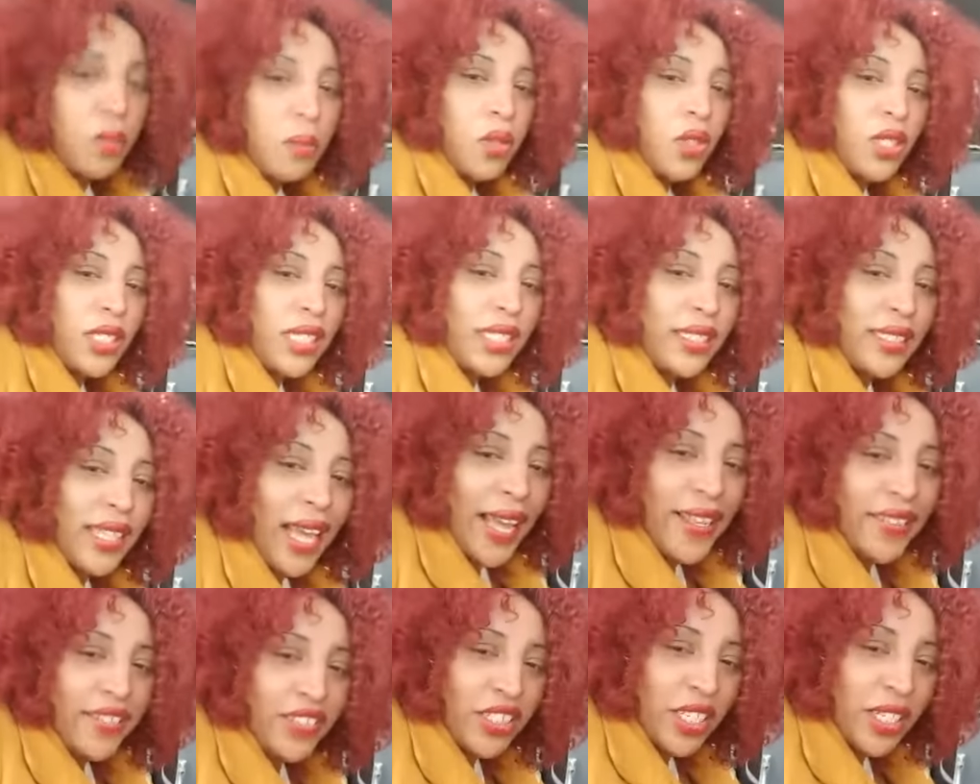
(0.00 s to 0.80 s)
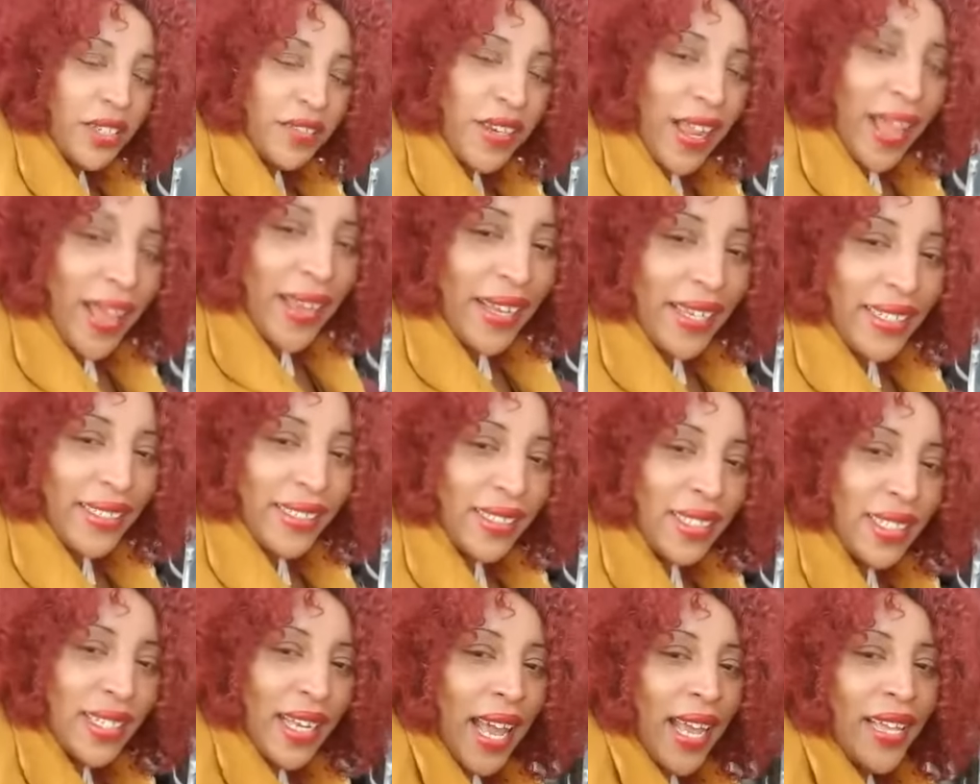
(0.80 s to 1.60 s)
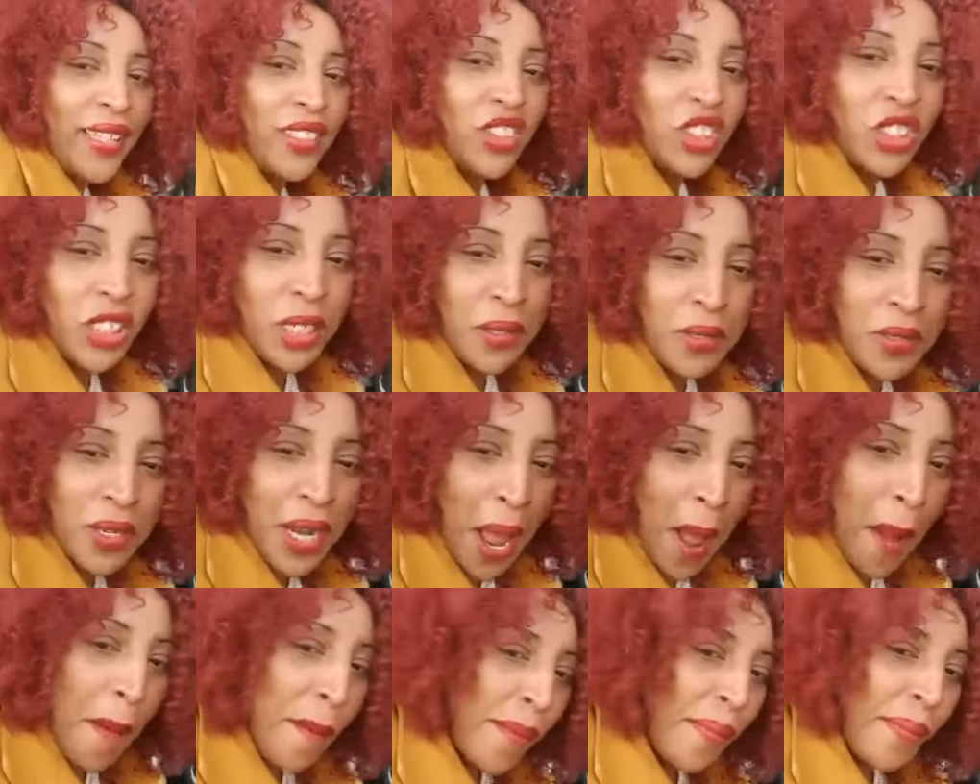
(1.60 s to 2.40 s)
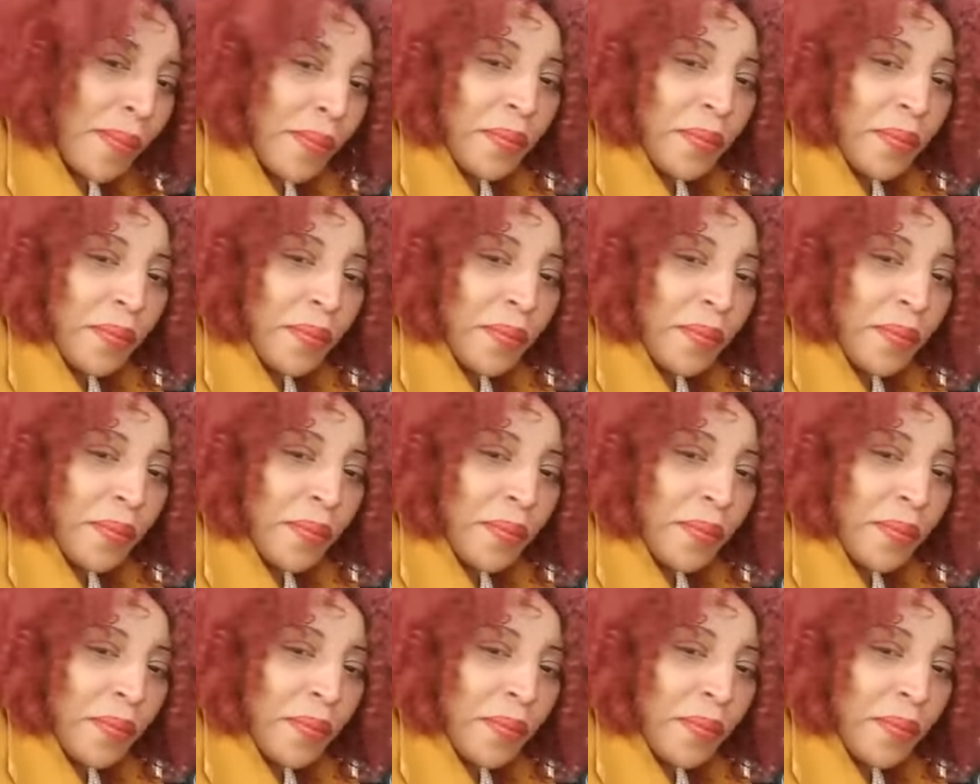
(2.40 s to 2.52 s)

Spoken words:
Good morning, Nigeria. I can see Nigeria.